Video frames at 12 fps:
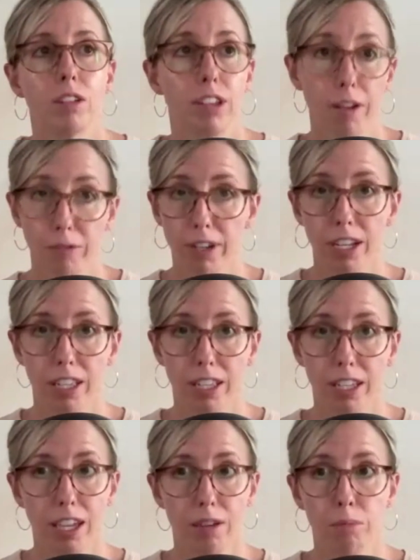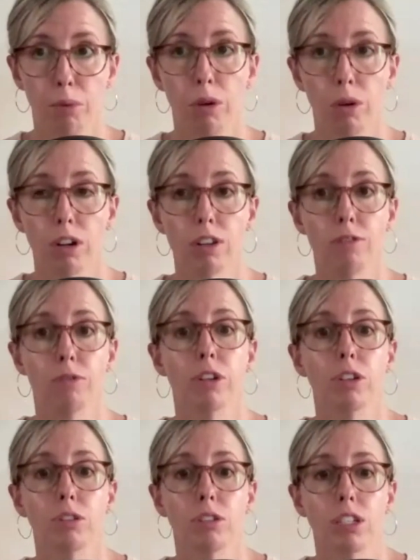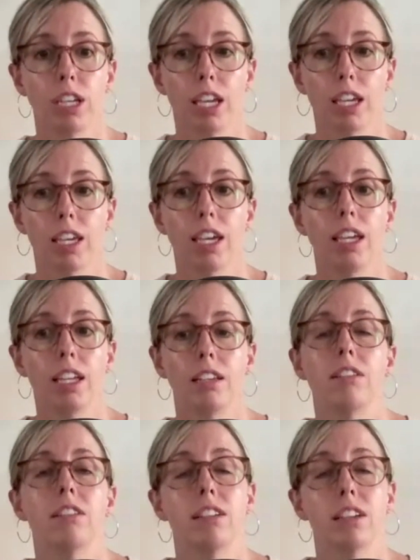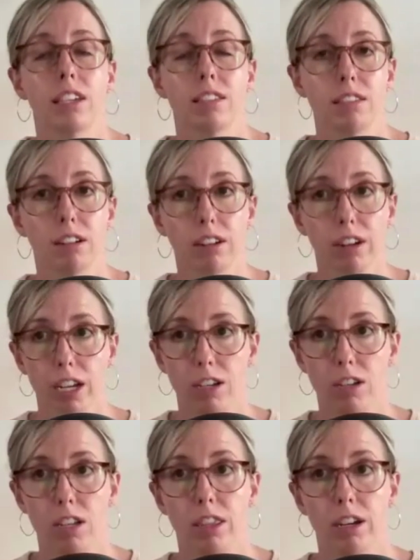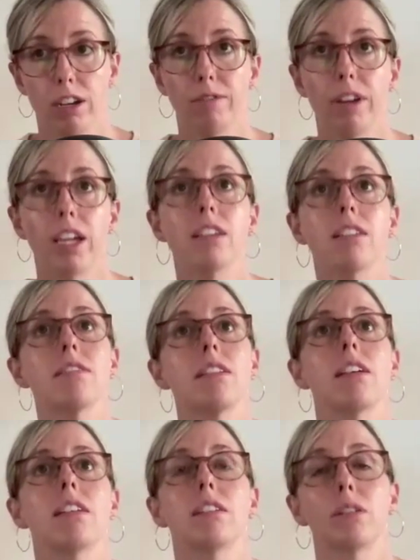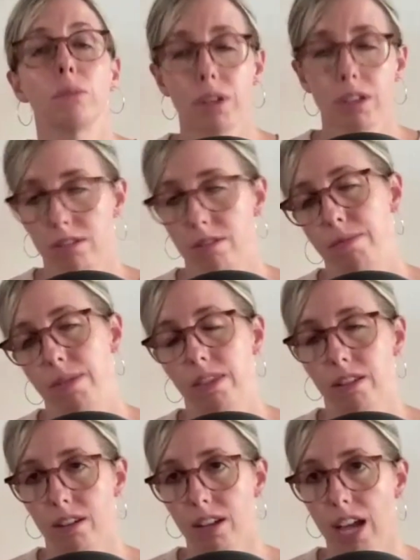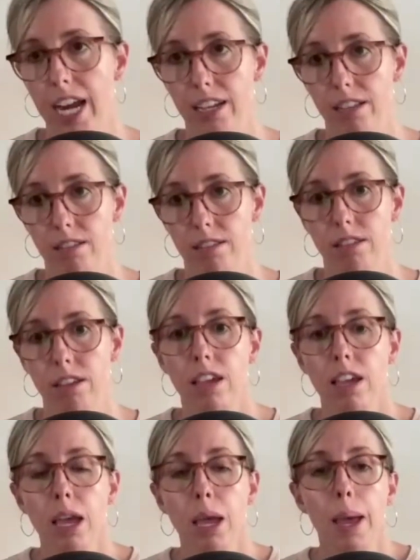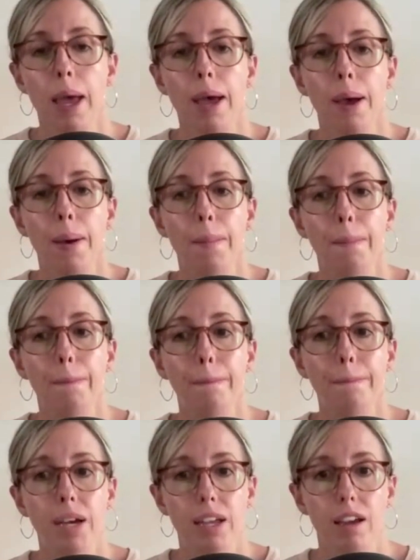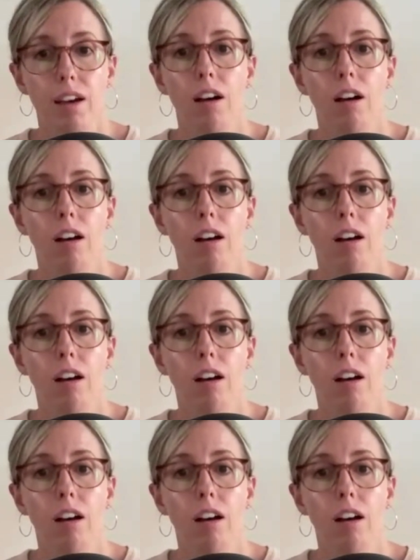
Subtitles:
definitely important for you to take into consideration their advice and their wisdom and their guidance. But